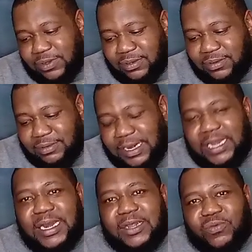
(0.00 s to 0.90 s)
I want to
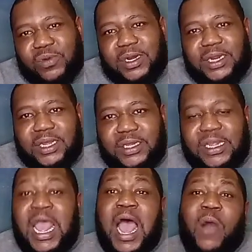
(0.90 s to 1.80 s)
tell everybody I thank
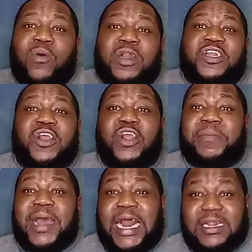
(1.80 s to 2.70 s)
you
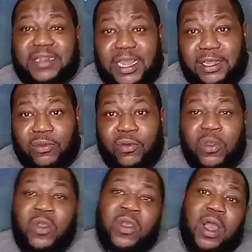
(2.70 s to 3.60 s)
because last
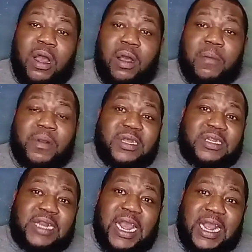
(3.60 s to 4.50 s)
time,
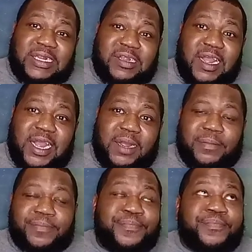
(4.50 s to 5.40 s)
my last
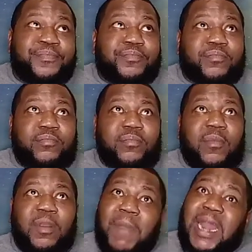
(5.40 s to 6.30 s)
video
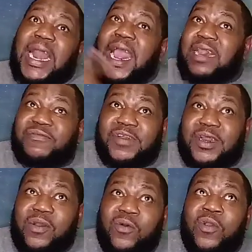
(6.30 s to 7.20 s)
was the first
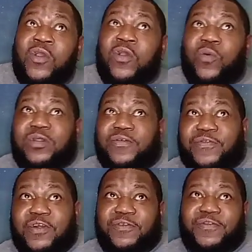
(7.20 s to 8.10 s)
video other than a
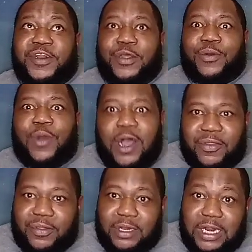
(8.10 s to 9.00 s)
rap that
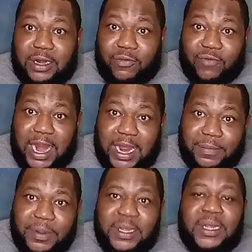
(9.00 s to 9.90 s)
I actually
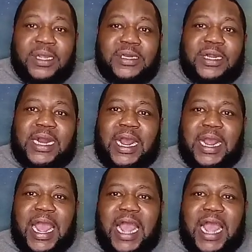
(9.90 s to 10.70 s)
had over